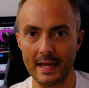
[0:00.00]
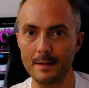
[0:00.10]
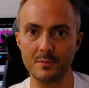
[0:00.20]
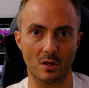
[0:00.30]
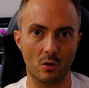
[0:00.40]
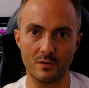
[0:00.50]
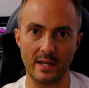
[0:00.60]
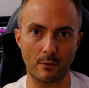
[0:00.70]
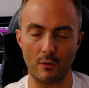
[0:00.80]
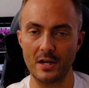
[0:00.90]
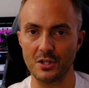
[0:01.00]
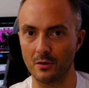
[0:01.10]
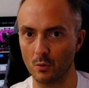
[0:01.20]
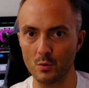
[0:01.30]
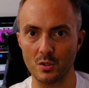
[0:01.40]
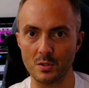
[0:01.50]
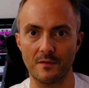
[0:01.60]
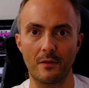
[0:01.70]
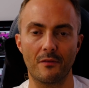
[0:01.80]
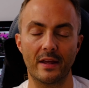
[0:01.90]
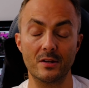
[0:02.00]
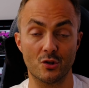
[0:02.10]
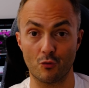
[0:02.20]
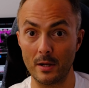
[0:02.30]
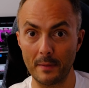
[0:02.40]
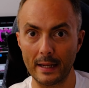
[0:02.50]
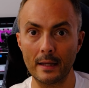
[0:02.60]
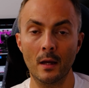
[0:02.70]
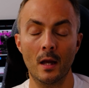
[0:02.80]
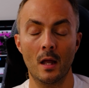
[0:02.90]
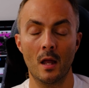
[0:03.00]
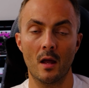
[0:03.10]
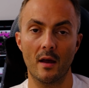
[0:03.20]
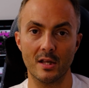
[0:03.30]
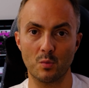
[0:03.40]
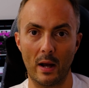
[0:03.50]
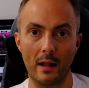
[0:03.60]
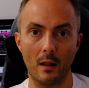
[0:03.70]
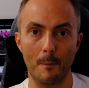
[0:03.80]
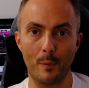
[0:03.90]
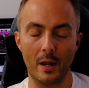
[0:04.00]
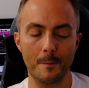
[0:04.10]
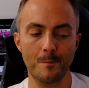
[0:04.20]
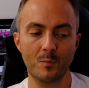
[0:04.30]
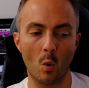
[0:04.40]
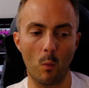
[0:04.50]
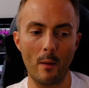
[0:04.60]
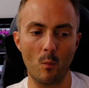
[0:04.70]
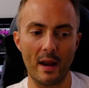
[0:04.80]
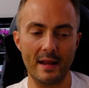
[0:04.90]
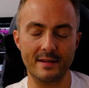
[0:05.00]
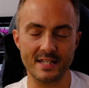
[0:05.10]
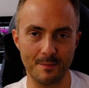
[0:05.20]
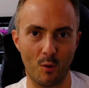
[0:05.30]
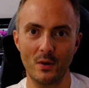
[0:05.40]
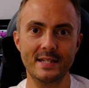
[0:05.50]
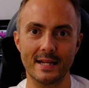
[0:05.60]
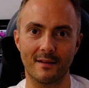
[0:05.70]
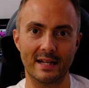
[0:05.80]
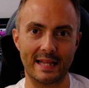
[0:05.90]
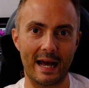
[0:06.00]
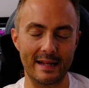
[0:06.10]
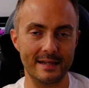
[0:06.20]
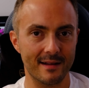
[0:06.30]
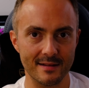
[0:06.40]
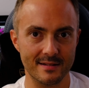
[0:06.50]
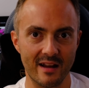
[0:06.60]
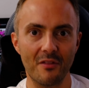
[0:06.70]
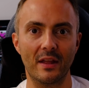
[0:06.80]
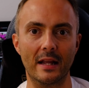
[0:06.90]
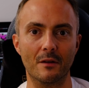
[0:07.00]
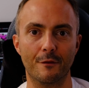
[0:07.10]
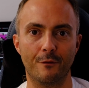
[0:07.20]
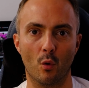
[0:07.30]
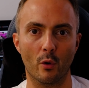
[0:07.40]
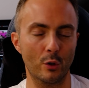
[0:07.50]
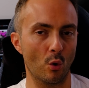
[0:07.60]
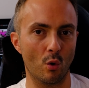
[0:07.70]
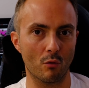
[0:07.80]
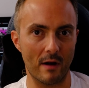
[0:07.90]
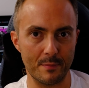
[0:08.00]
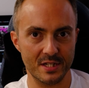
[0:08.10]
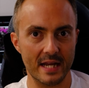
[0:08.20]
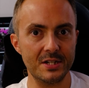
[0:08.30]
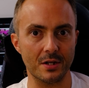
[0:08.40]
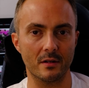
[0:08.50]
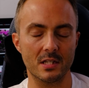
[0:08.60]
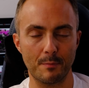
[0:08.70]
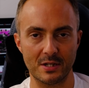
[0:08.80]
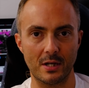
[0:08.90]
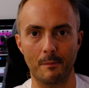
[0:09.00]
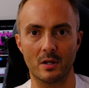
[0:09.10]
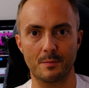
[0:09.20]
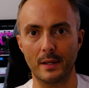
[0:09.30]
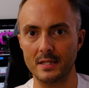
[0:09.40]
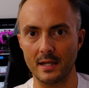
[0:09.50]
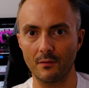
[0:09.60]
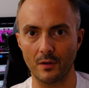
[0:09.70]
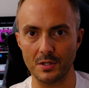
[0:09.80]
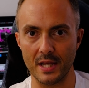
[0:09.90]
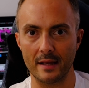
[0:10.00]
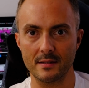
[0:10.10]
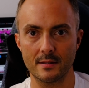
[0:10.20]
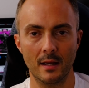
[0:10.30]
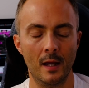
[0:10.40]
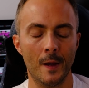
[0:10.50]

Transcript: games and content creation and all sorts of other things, streaming as well. But when we're disappointed like that, it does nothing for your reputation, especially amongst PC enthusiasts.